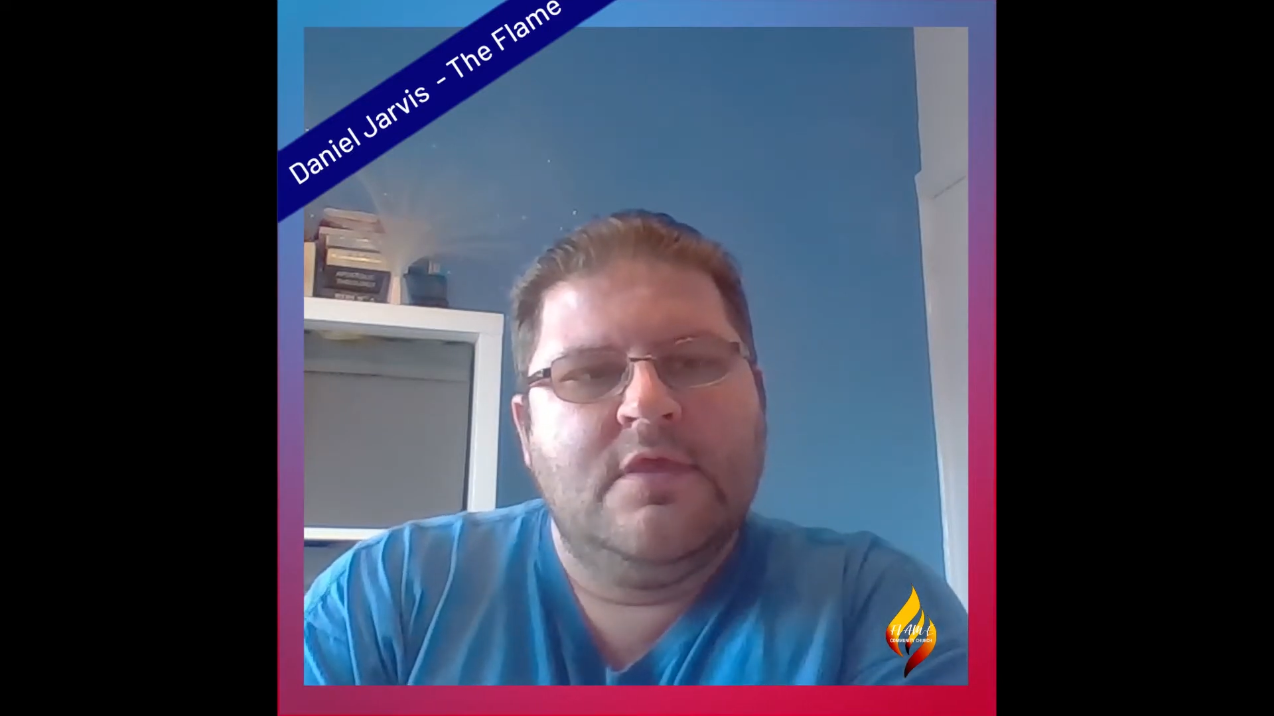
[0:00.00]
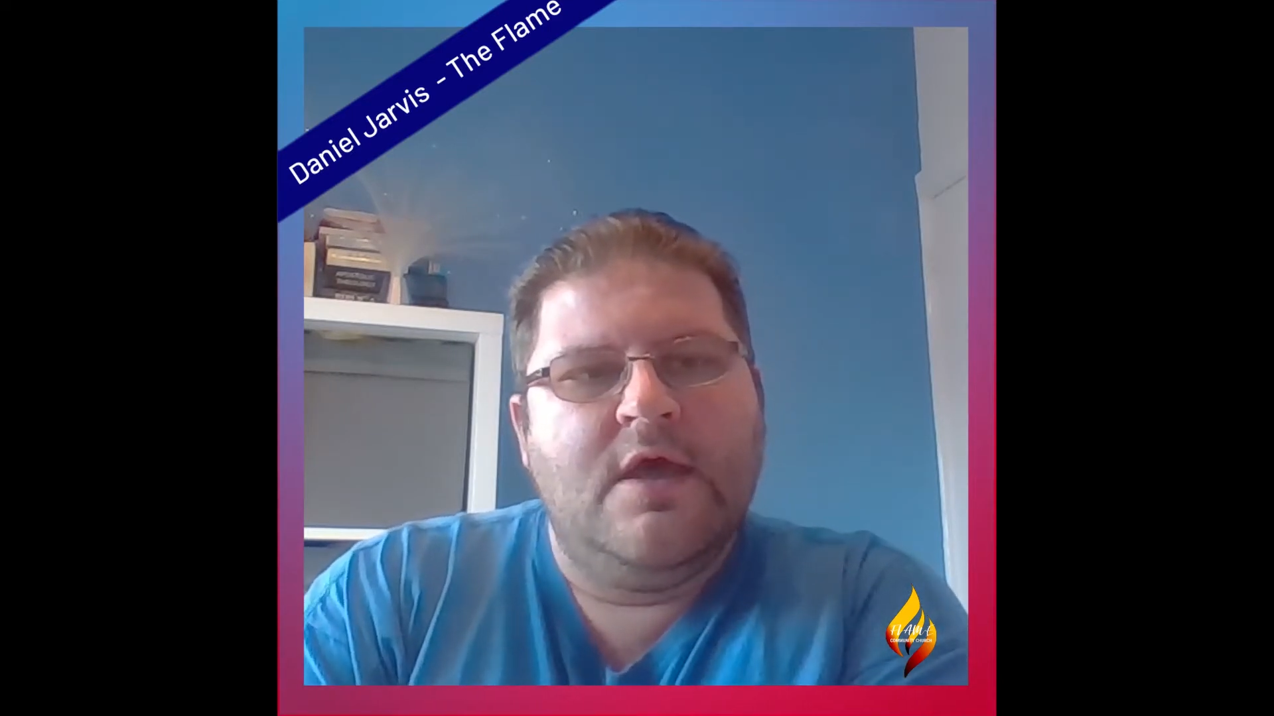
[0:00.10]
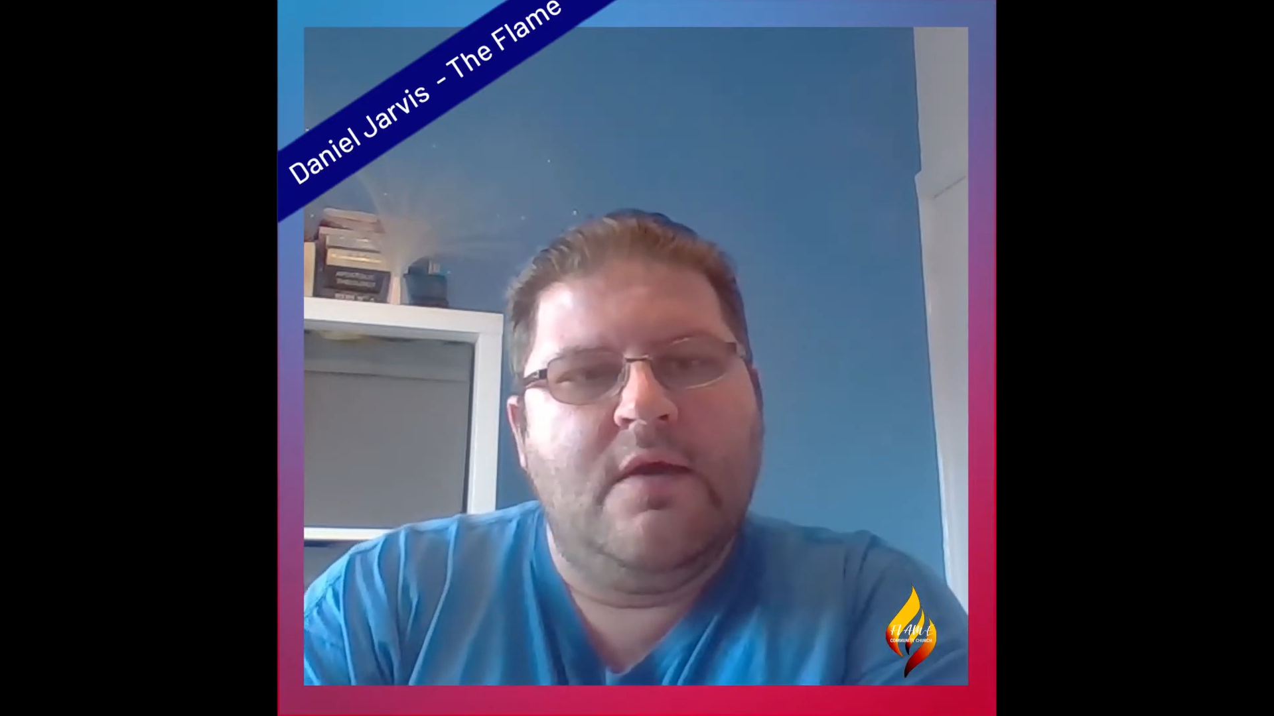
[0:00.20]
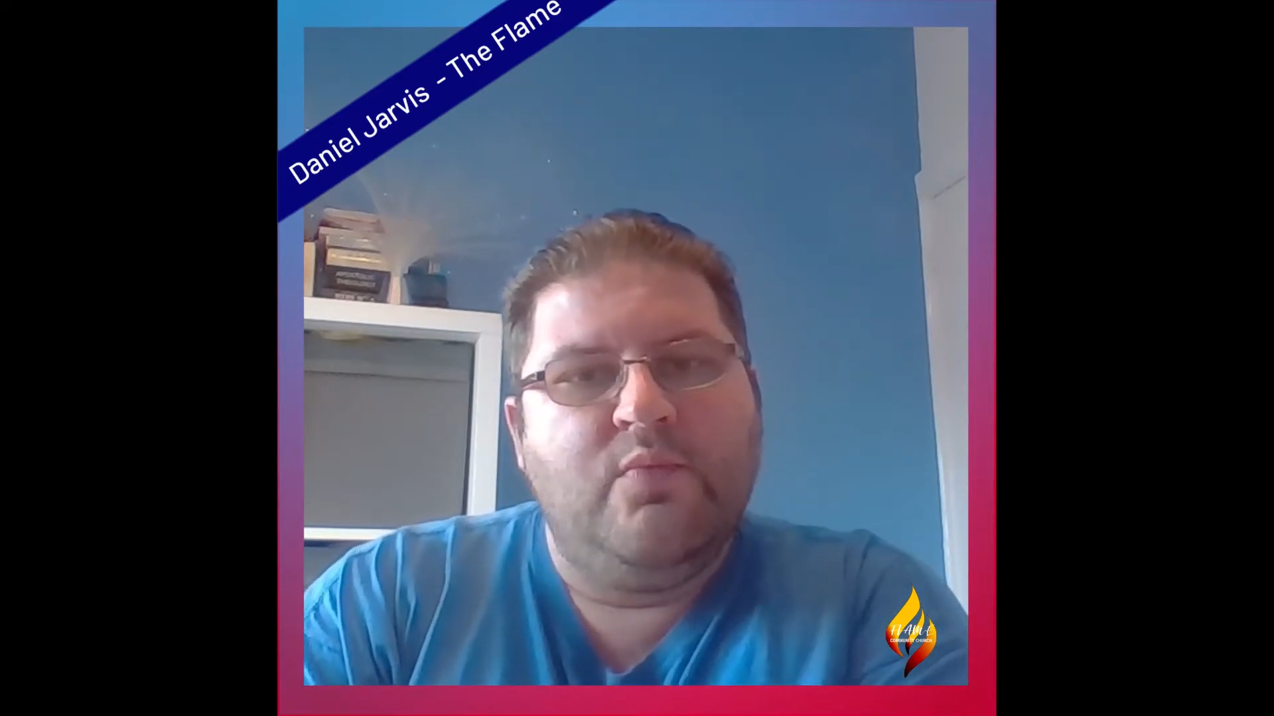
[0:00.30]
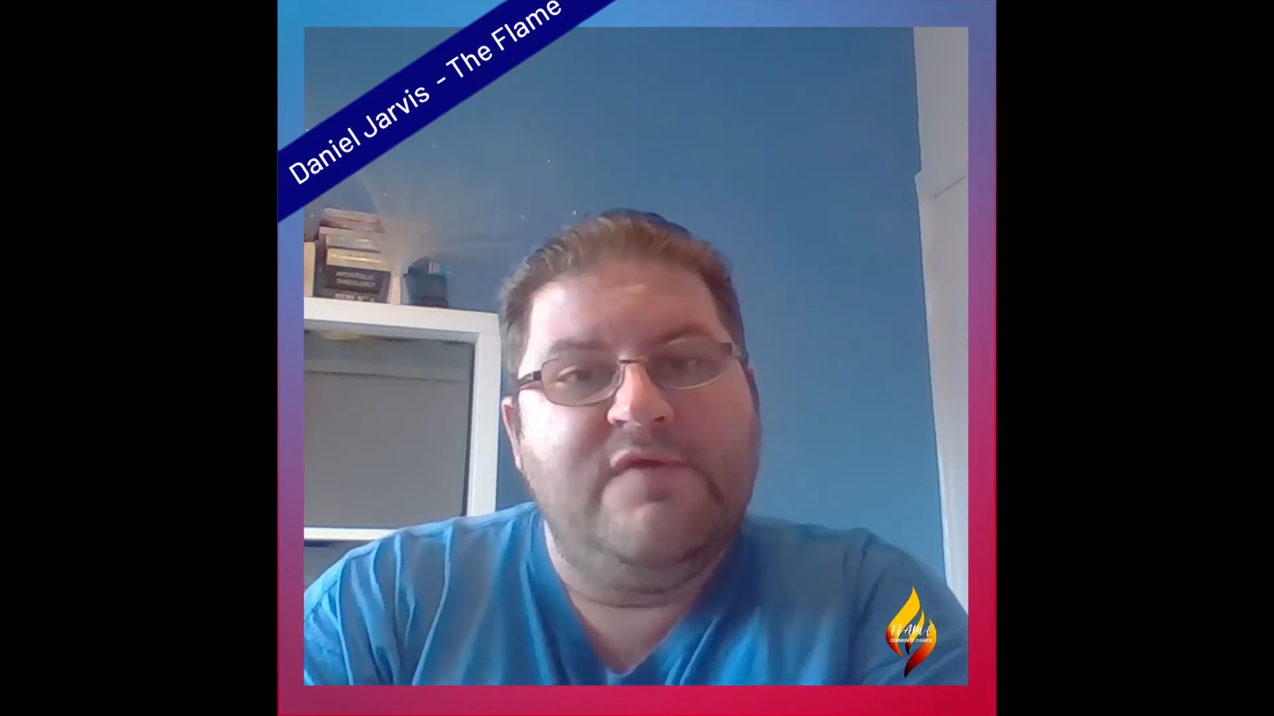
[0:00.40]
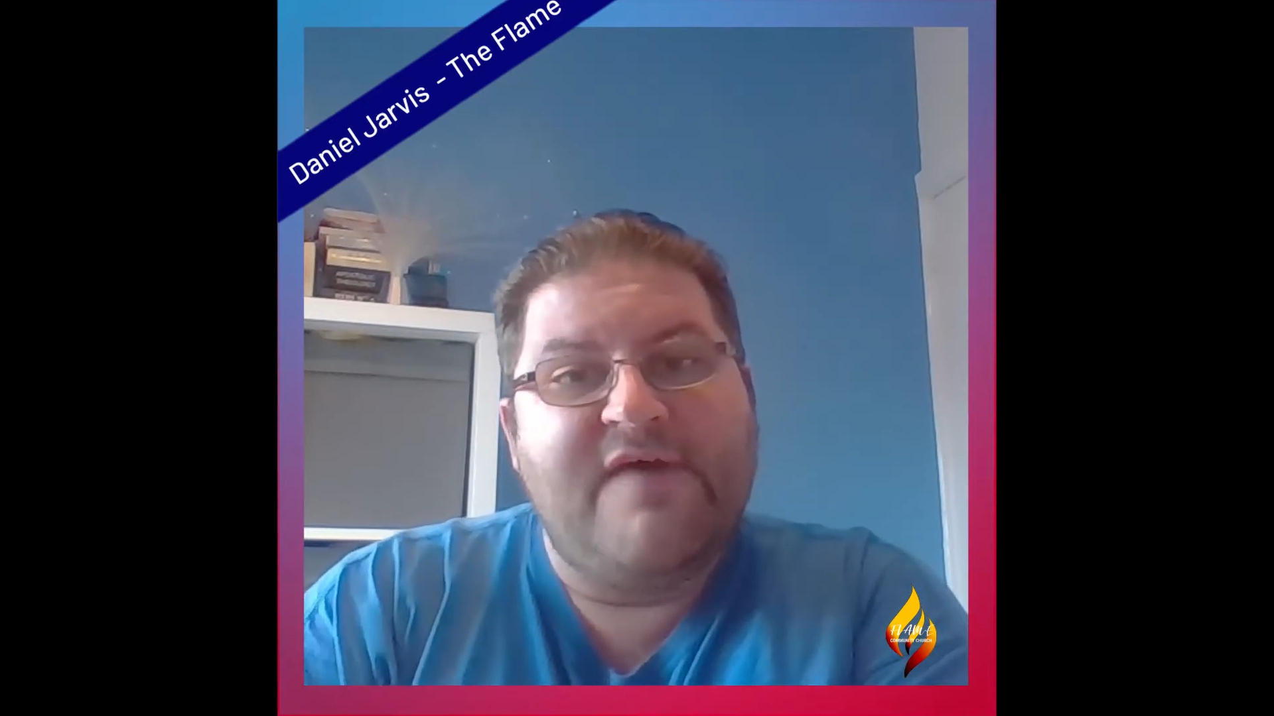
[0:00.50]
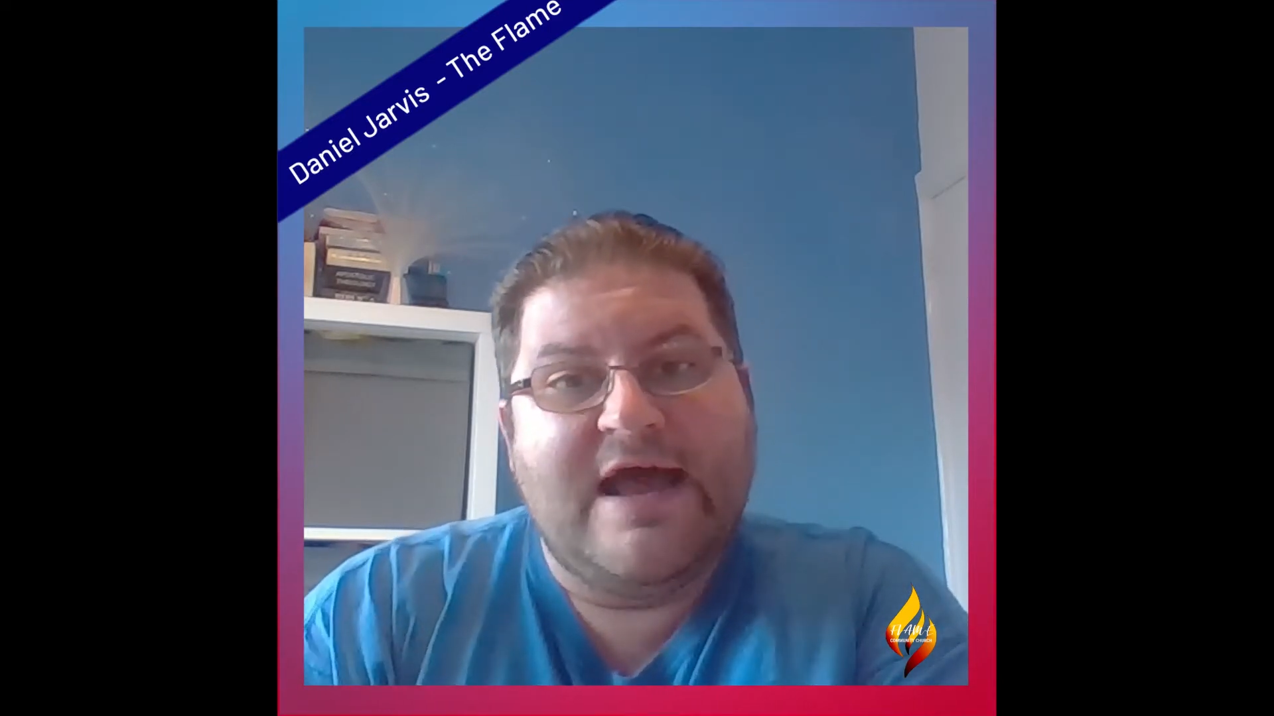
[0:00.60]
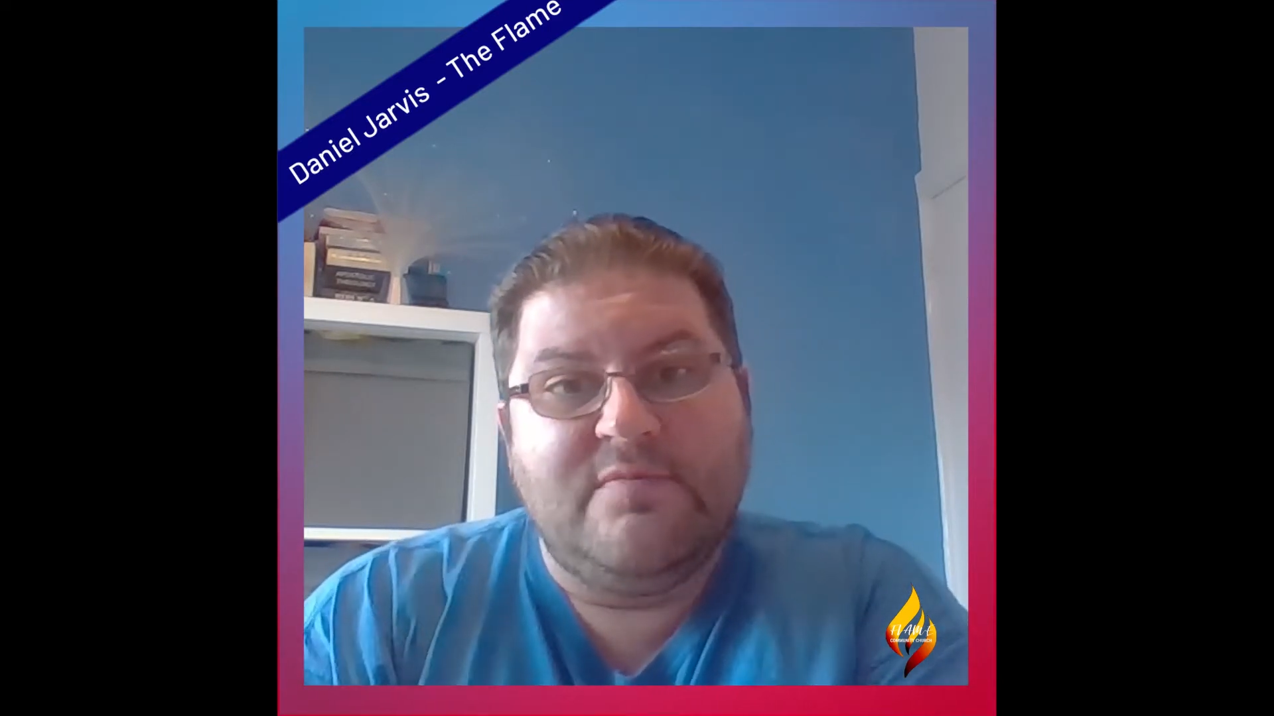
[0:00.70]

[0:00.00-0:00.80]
Uh, we've had a